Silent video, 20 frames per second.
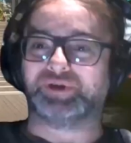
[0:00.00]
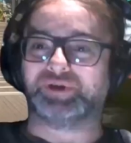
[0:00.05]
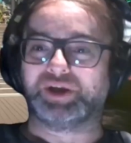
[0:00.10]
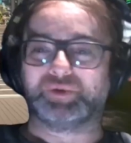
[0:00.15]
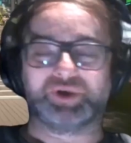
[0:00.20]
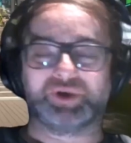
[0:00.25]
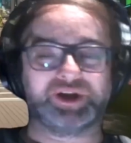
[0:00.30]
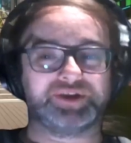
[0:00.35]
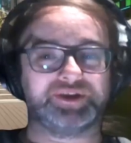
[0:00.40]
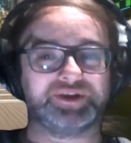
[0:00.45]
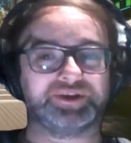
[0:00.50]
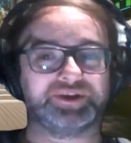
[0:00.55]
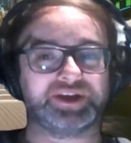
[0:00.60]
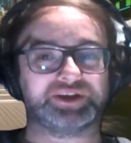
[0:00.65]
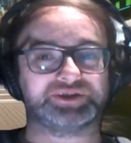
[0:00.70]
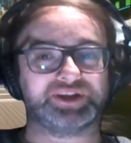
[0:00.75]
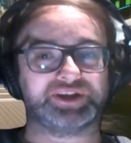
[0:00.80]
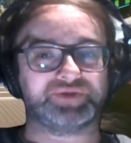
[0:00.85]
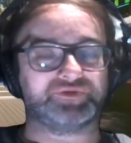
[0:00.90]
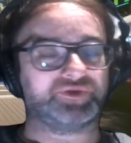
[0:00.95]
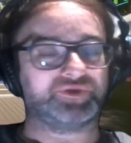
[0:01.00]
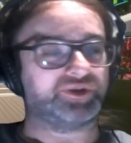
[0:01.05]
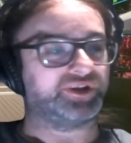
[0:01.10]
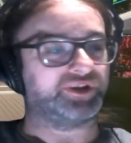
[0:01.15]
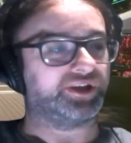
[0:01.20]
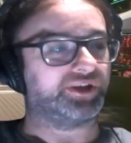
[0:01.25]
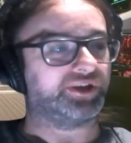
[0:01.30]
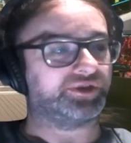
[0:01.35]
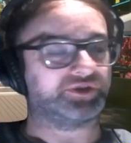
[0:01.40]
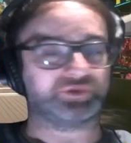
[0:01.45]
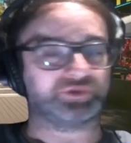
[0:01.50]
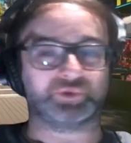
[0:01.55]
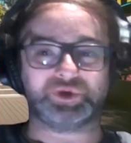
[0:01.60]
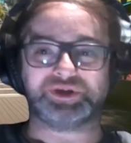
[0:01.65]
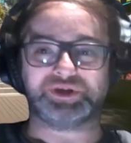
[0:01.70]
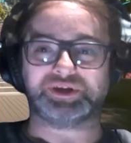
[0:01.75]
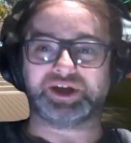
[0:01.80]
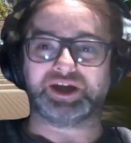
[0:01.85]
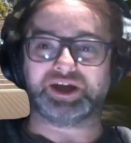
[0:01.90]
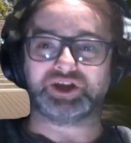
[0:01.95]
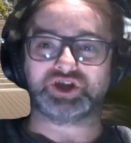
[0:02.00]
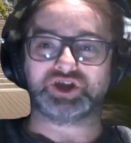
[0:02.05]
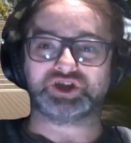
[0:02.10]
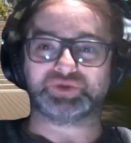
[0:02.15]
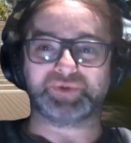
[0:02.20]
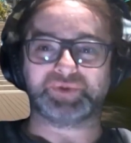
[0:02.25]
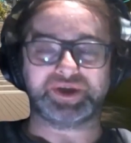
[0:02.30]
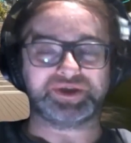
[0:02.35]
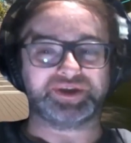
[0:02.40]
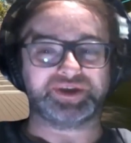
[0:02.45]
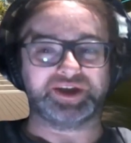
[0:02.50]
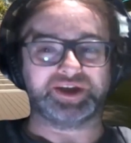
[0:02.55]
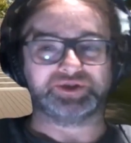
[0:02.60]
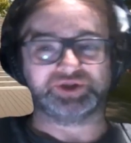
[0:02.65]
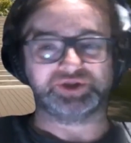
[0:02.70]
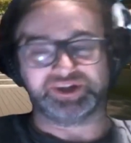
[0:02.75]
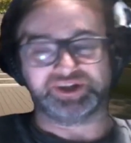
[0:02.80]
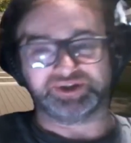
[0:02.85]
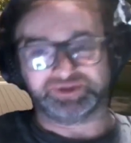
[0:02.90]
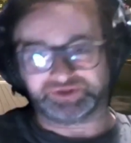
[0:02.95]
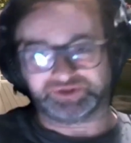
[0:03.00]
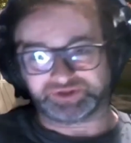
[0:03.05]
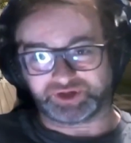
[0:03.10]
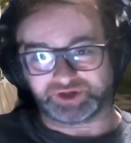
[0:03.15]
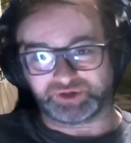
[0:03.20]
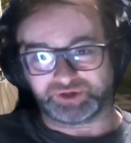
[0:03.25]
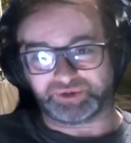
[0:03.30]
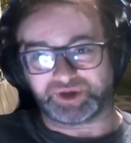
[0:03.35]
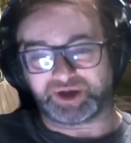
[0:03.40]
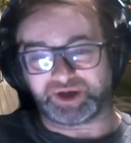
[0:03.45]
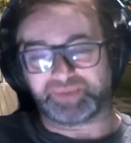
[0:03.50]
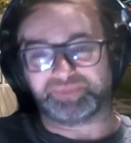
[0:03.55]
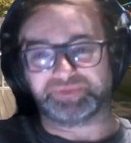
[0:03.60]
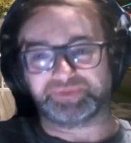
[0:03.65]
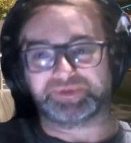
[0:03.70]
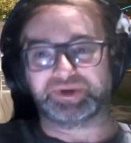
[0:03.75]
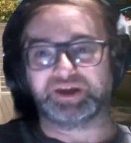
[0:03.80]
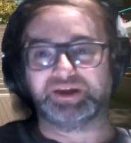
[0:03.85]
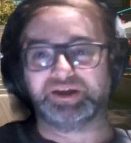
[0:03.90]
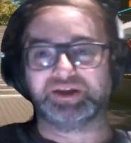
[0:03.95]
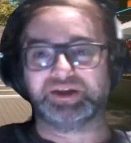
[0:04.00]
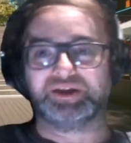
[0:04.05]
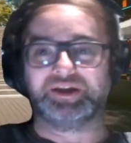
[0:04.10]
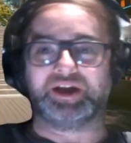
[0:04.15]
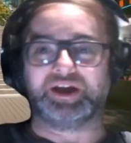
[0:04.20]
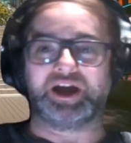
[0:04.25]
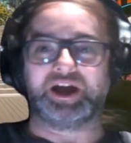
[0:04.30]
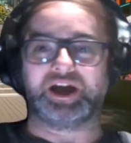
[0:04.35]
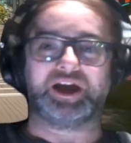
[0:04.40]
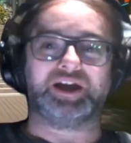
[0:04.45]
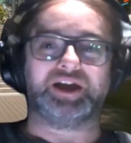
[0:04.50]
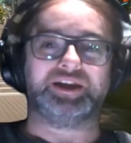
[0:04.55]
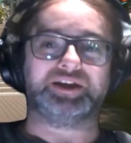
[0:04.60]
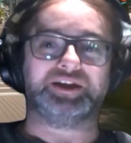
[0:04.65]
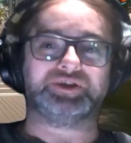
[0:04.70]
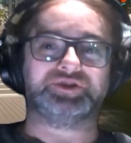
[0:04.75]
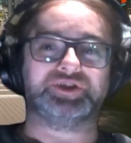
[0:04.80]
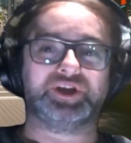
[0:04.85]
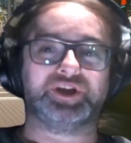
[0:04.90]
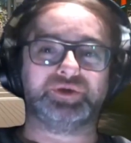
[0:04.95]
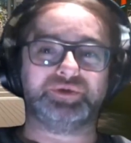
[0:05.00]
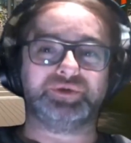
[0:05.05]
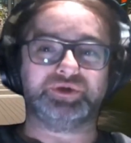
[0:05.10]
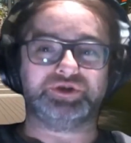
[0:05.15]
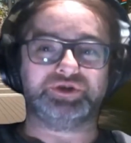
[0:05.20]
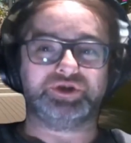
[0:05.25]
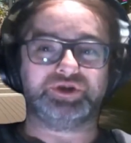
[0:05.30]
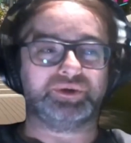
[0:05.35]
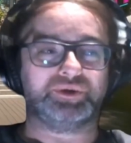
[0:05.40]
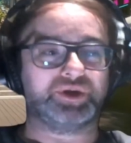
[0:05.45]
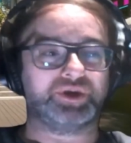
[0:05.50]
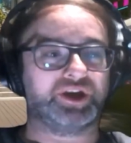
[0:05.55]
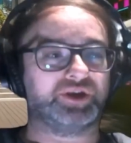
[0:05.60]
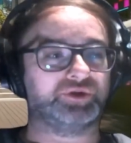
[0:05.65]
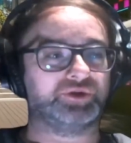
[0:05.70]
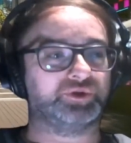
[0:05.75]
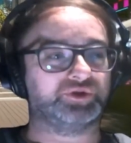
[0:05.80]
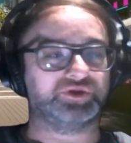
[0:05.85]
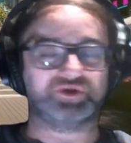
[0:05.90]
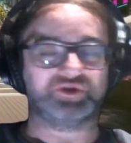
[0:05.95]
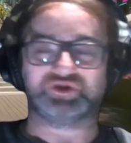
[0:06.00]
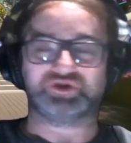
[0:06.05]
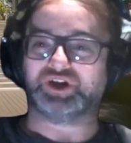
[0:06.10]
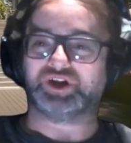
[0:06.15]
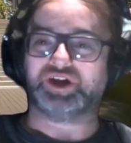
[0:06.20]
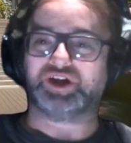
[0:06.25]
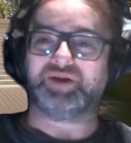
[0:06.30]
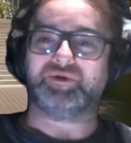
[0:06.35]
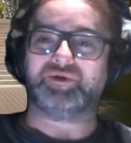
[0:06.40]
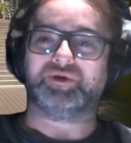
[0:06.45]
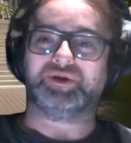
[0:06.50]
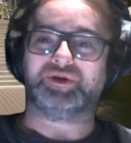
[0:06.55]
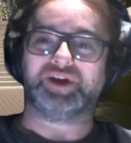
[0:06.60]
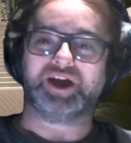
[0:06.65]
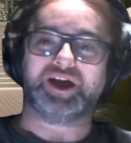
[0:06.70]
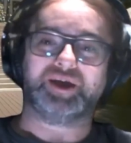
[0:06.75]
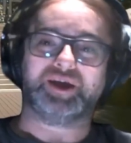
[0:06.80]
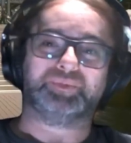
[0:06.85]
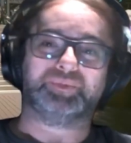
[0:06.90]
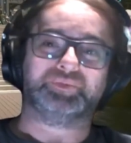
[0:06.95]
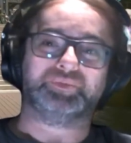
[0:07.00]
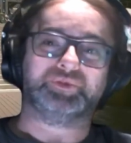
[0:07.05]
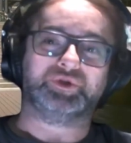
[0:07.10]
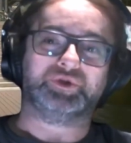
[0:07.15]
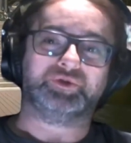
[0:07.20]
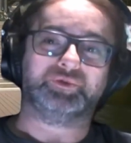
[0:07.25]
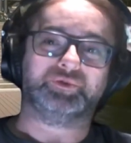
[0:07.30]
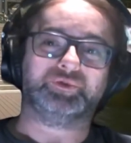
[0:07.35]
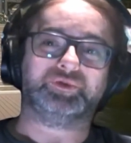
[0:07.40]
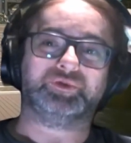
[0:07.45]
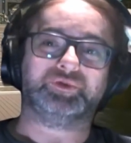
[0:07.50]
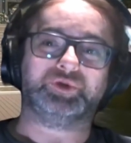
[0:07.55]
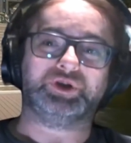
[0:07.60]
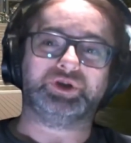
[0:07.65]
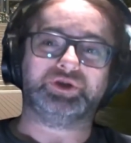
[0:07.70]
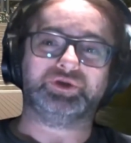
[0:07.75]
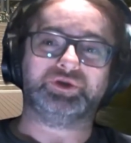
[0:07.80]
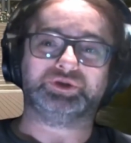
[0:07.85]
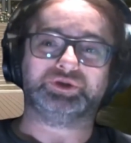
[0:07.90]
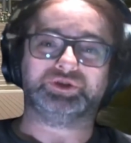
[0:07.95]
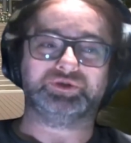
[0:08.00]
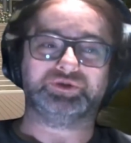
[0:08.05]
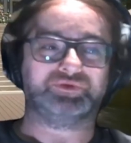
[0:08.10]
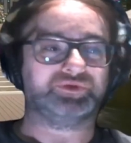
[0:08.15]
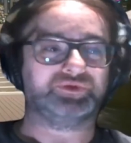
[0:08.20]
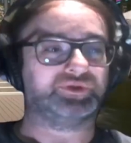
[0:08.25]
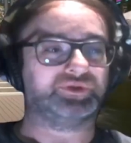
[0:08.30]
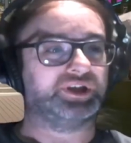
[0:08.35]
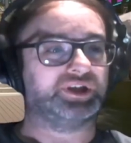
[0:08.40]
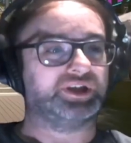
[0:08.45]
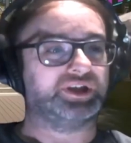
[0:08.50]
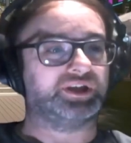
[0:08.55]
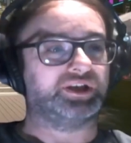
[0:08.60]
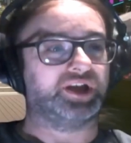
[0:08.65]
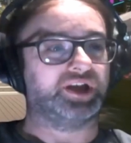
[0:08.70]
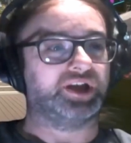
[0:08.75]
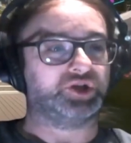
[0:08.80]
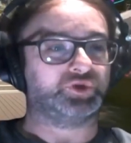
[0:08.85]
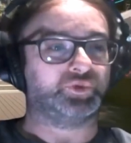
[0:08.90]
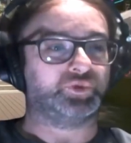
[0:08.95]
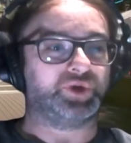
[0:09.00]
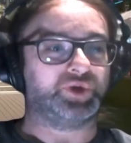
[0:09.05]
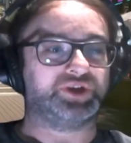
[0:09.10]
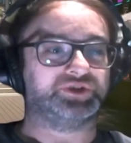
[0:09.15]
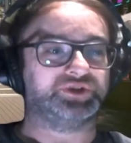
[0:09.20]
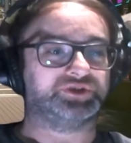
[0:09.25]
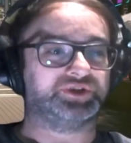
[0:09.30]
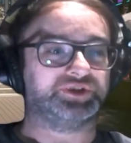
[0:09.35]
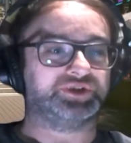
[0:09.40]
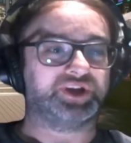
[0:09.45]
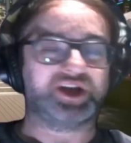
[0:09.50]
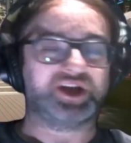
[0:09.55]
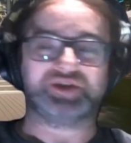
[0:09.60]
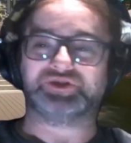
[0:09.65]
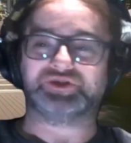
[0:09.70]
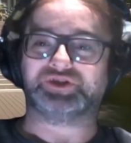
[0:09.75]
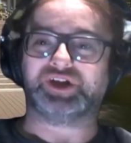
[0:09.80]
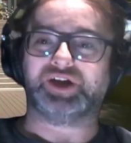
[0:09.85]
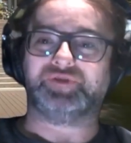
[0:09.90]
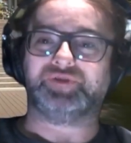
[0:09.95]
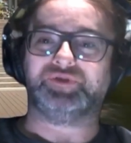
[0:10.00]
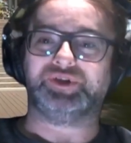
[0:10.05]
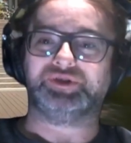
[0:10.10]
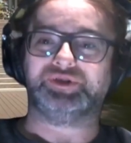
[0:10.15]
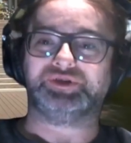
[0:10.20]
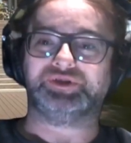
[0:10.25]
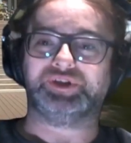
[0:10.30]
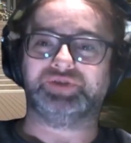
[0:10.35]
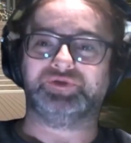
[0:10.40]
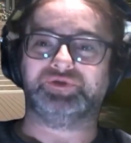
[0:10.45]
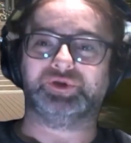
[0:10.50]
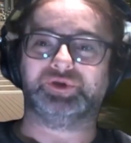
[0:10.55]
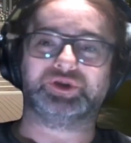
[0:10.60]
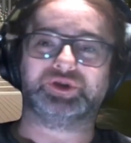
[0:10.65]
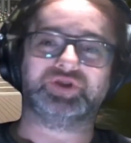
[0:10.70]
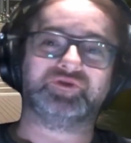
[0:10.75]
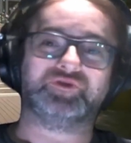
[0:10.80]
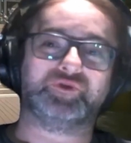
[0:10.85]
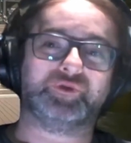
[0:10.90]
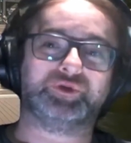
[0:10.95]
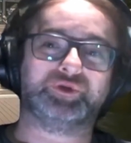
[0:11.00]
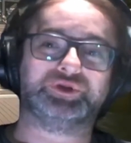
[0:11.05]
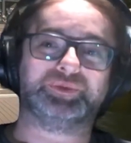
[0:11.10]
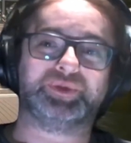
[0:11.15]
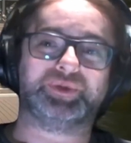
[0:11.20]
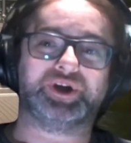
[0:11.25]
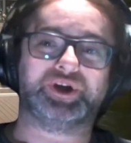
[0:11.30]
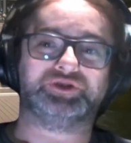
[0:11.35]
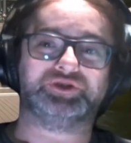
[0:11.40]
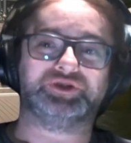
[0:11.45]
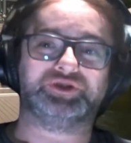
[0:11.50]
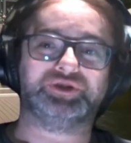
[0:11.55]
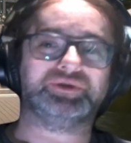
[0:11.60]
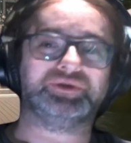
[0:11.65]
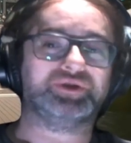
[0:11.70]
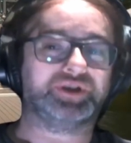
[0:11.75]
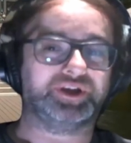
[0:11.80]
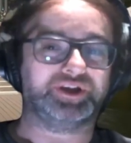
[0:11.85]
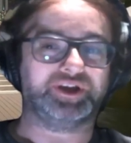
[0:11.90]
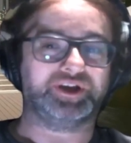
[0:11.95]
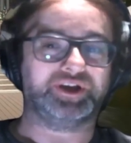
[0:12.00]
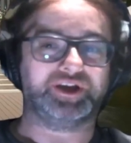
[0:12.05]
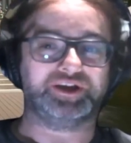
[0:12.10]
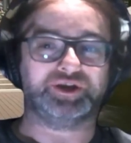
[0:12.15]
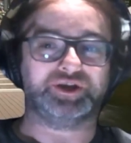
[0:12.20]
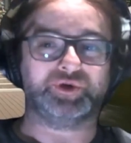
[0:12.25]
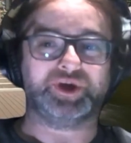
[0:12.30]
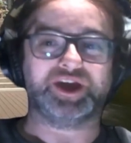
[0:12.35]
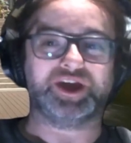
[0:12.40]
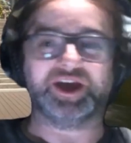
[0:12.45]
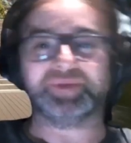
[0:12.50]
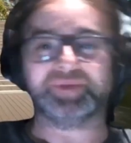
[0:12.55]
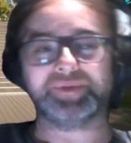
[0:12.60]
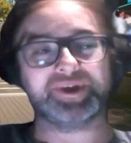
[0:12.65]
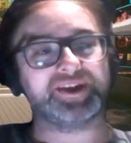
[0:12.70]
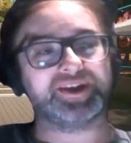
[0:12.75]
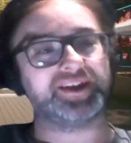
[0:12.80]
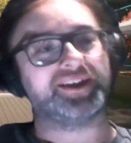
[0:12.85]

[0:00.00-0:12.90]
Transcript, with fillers: Well, I think that's it for this week and this month actually. So um, uh, let us know what you uh, thought of the show, um, what you thought of 100 Ways to Die in Starfield. If you're looking forward to part two, I, I know I am.